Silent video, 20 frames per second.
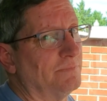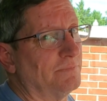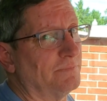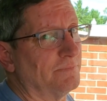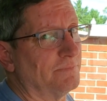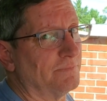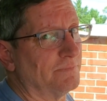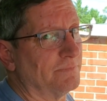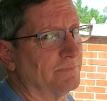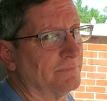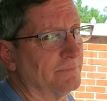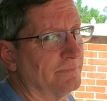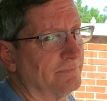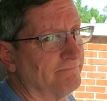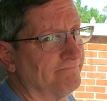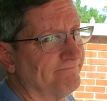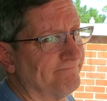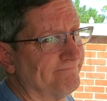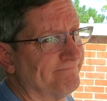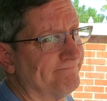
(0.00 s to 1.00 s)
we've got it
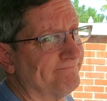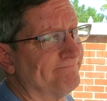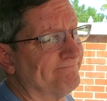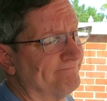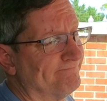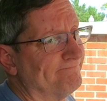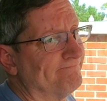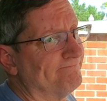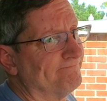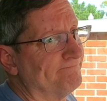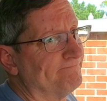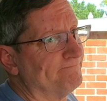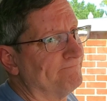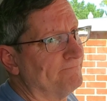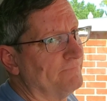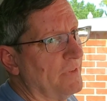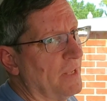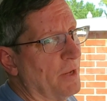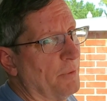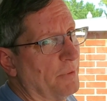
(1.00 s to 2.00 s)
pretty good,
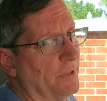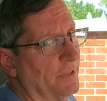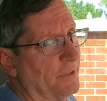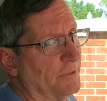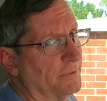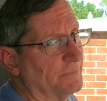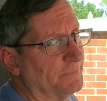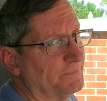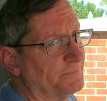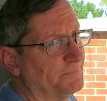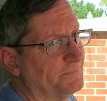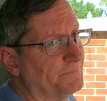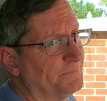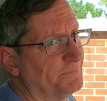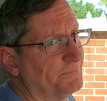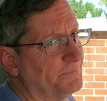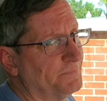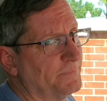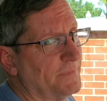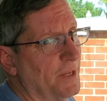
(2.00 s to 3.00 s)
all yeah, things
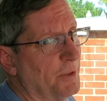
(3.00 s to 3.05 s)
considered.